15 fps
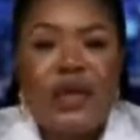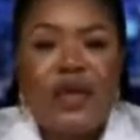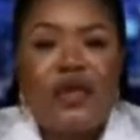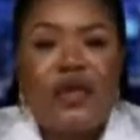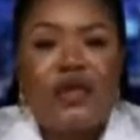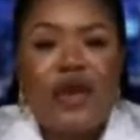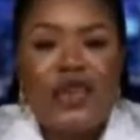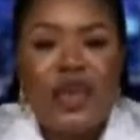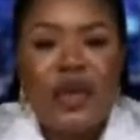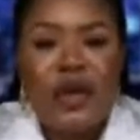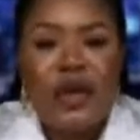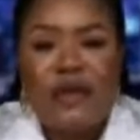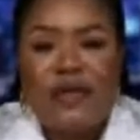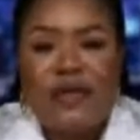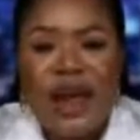Russian
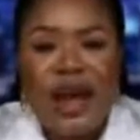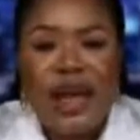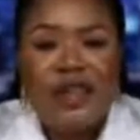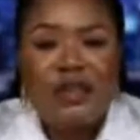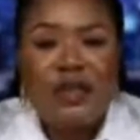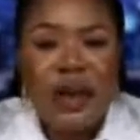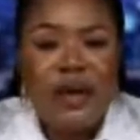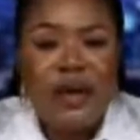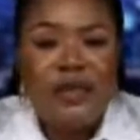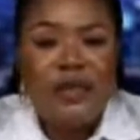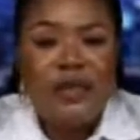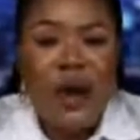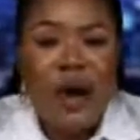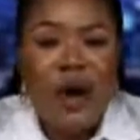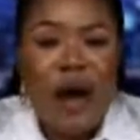court finds woman
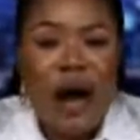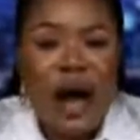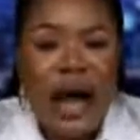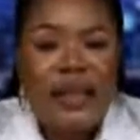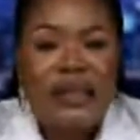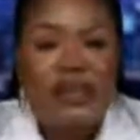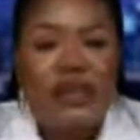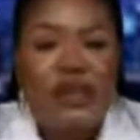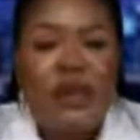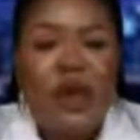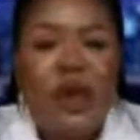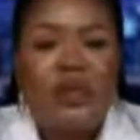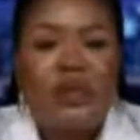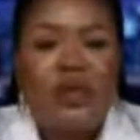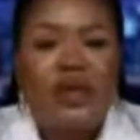for
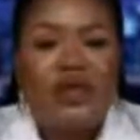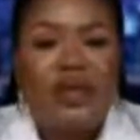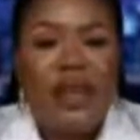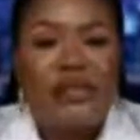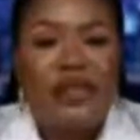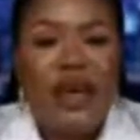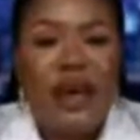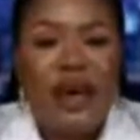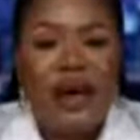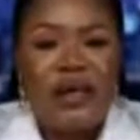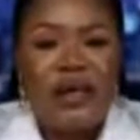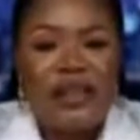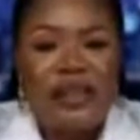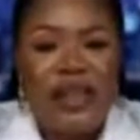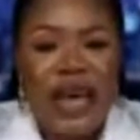anti-war protests
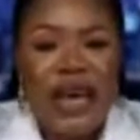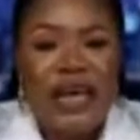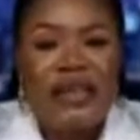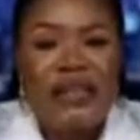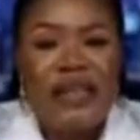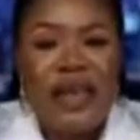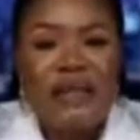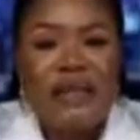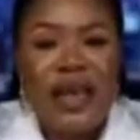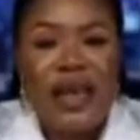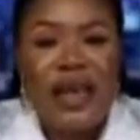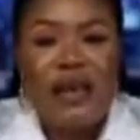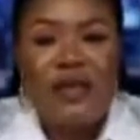on state TV.